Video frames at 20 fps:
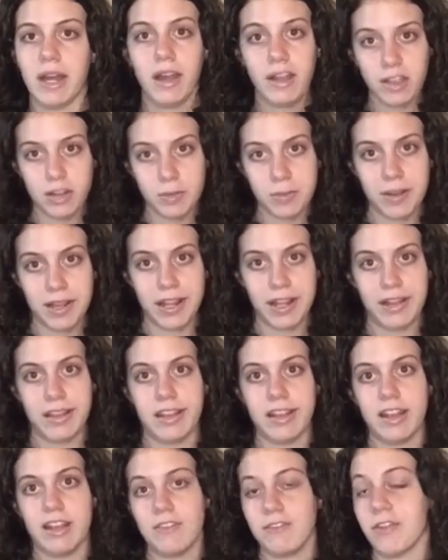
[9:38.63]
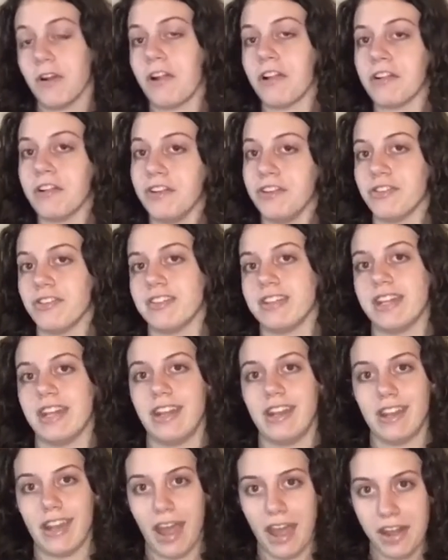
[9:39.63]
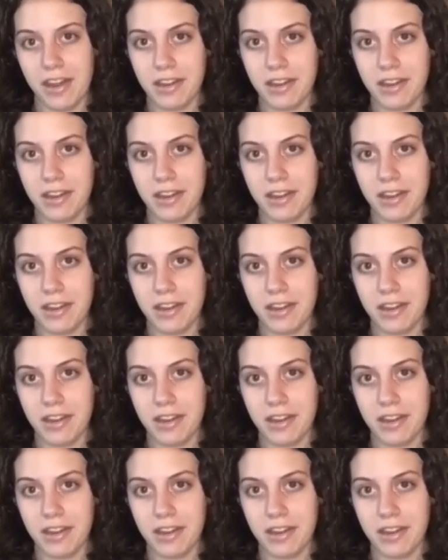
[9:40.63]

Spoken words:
other plants if y'all are interested in that.